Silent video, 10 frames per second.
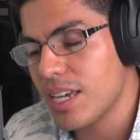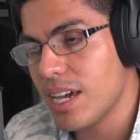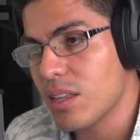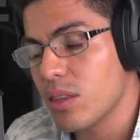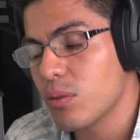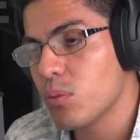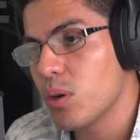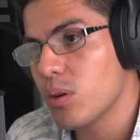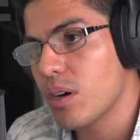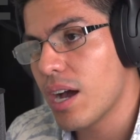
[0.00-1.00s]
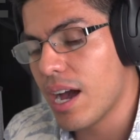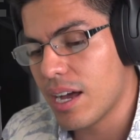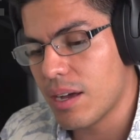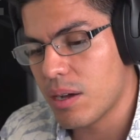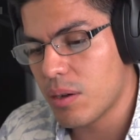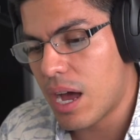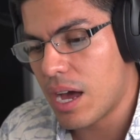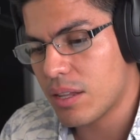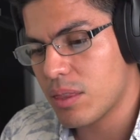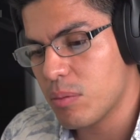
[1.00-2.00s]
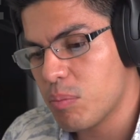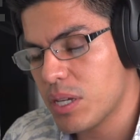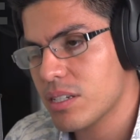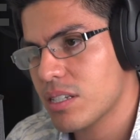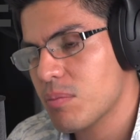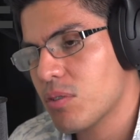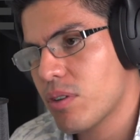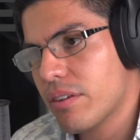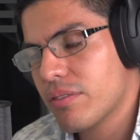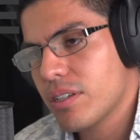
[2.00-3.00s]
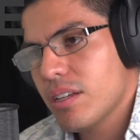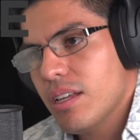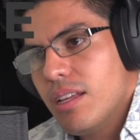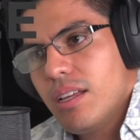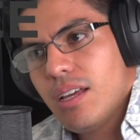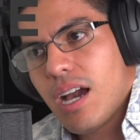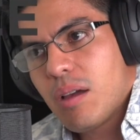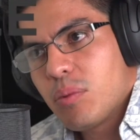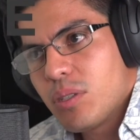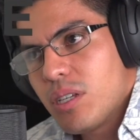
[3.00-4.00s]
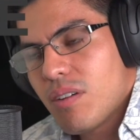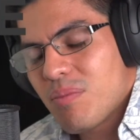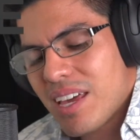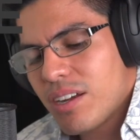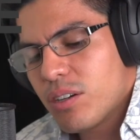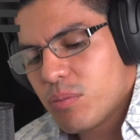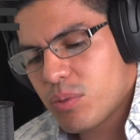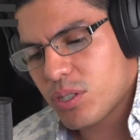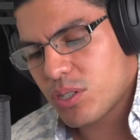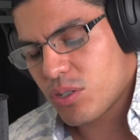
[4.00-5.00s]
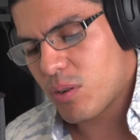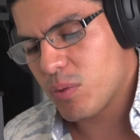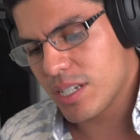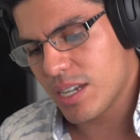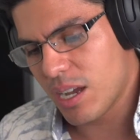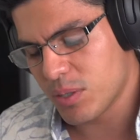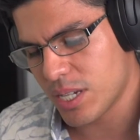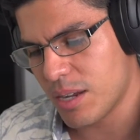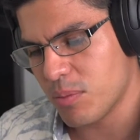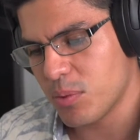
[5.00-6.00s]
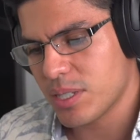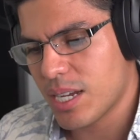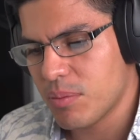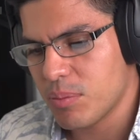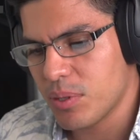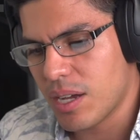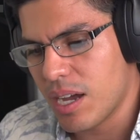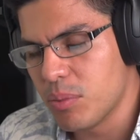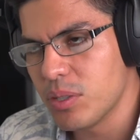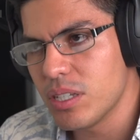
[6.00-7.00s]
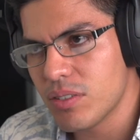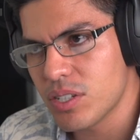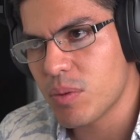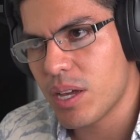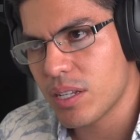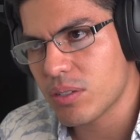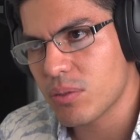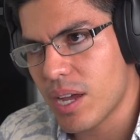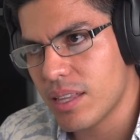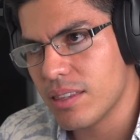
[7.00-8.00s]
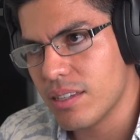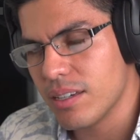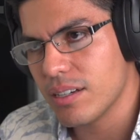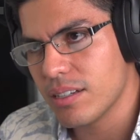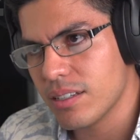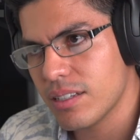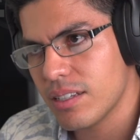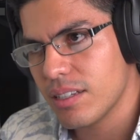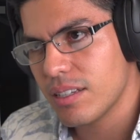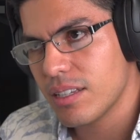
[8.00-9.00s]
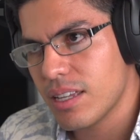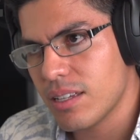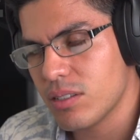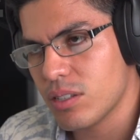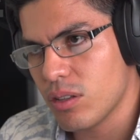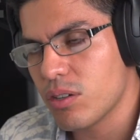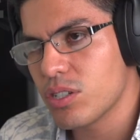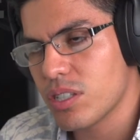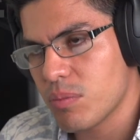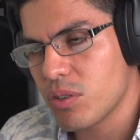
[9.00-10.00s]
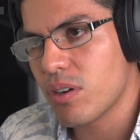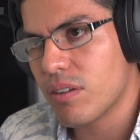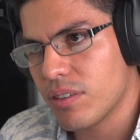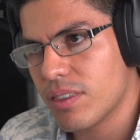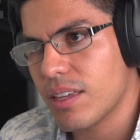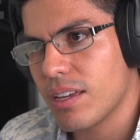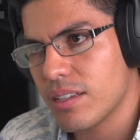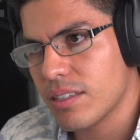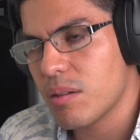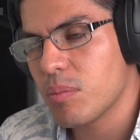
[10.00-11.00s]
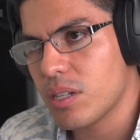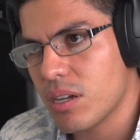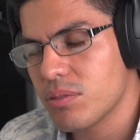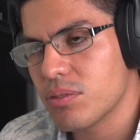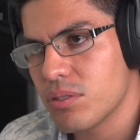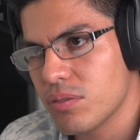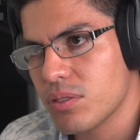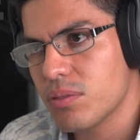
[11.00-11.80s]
Yeah. Well, out of the biggest demographic, I believe, I'm not 100% sure. I wish I had more time, but I believe Hispanics had the largest demographic that McDonald's serves to.